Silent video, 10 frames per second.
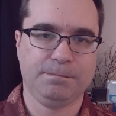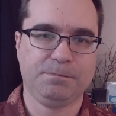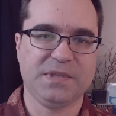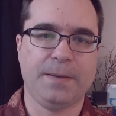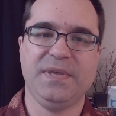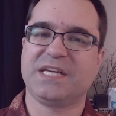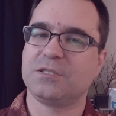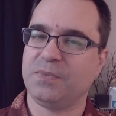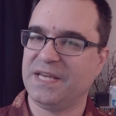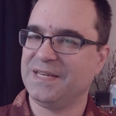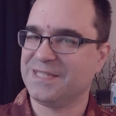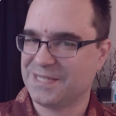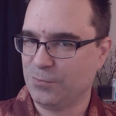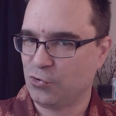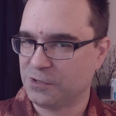Let me explain
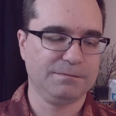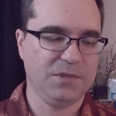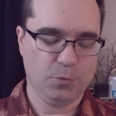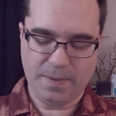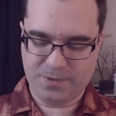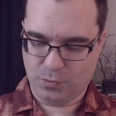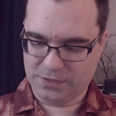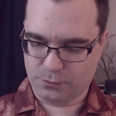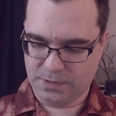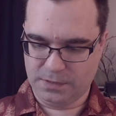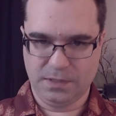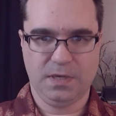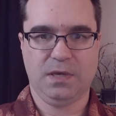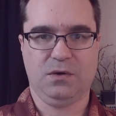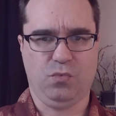some more. You might be wondering,
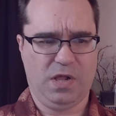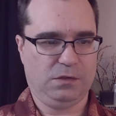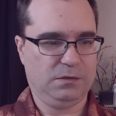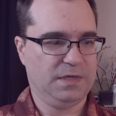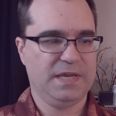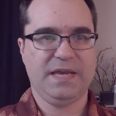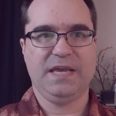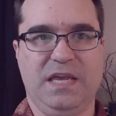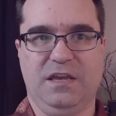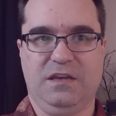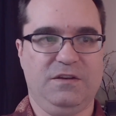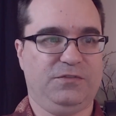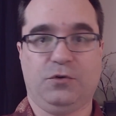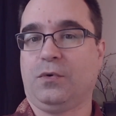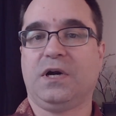well, if
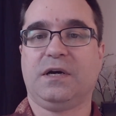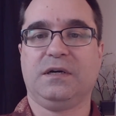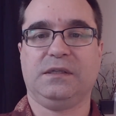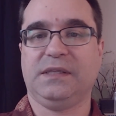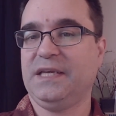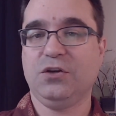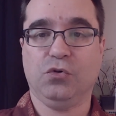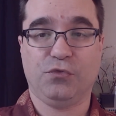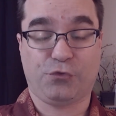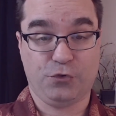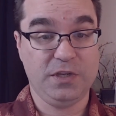there are legal free